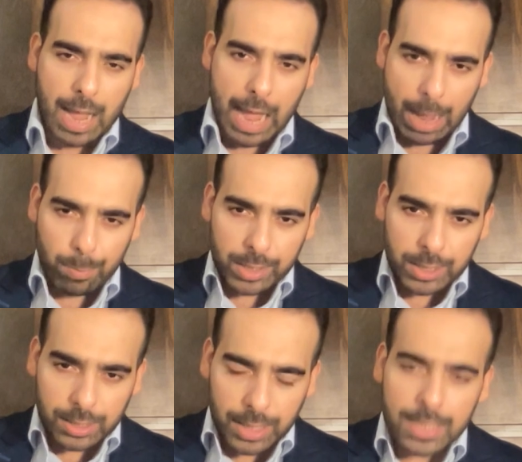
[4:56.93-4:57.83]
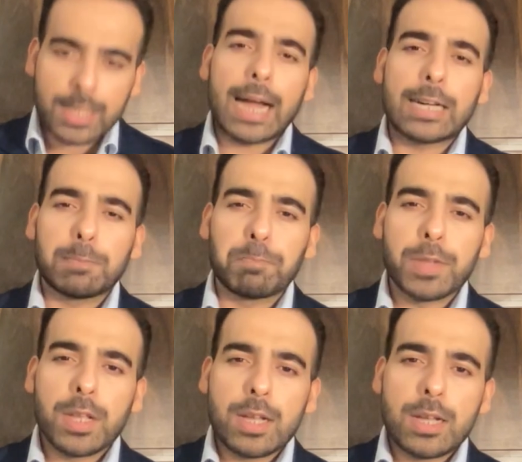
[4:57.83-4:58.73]
Having said that,
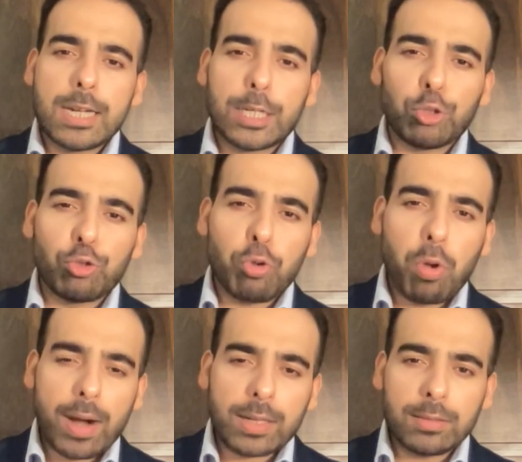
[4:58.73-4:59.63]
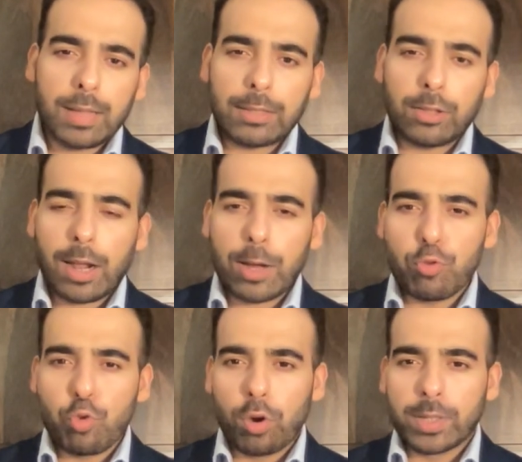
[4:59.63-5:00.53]
it is not that there are
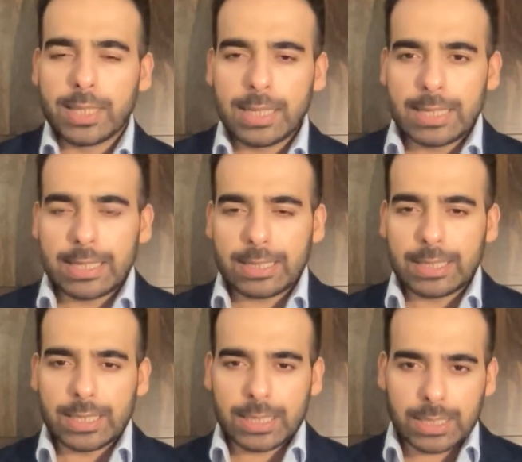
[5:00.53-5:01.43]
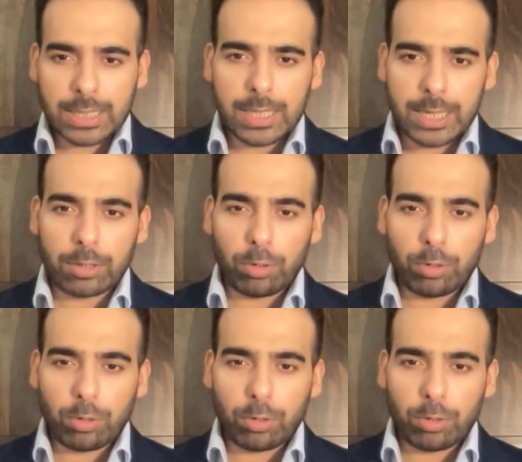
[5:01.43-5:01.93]
no concerning